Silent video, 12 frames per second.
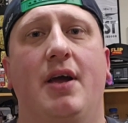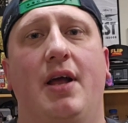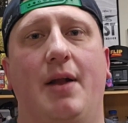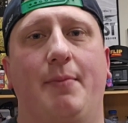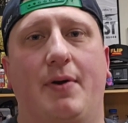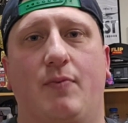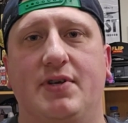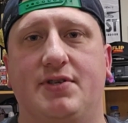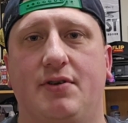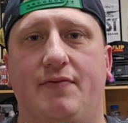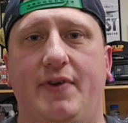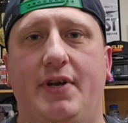and I make what
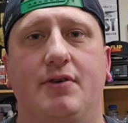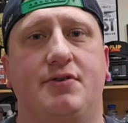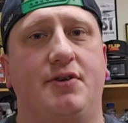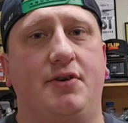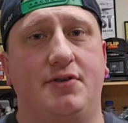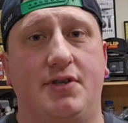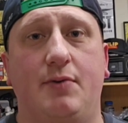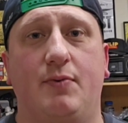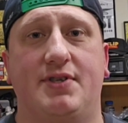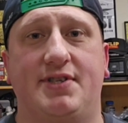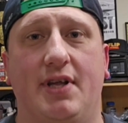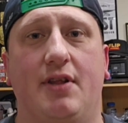sold videos so you see
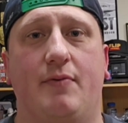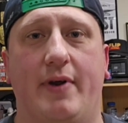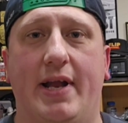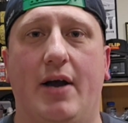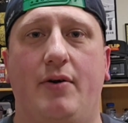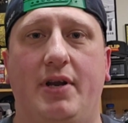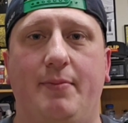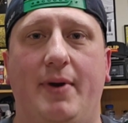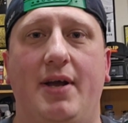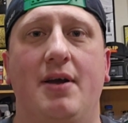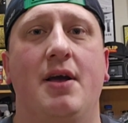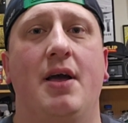what's selling right now on
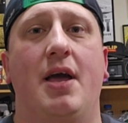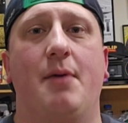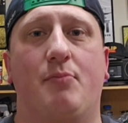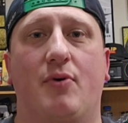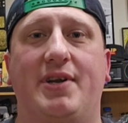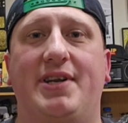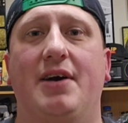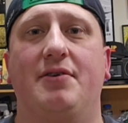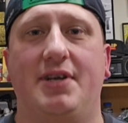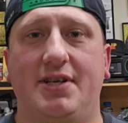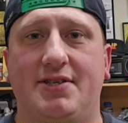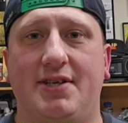eBay and break
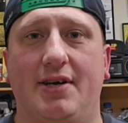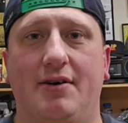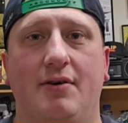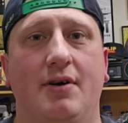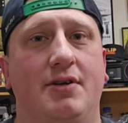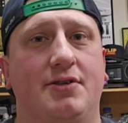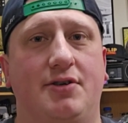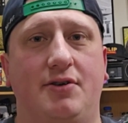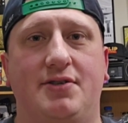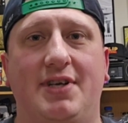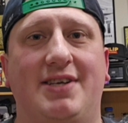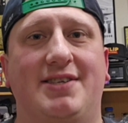down each sale so
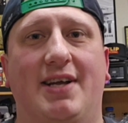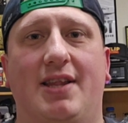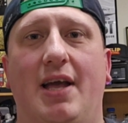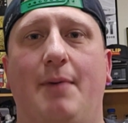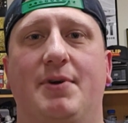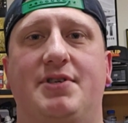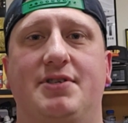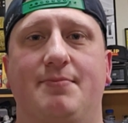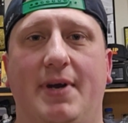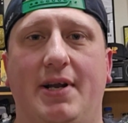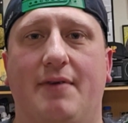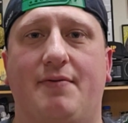you see exactly how much is
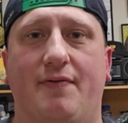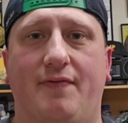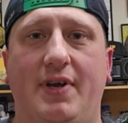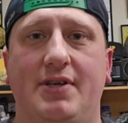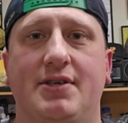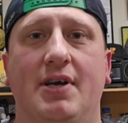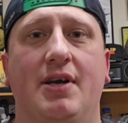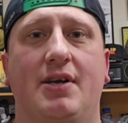made after fees,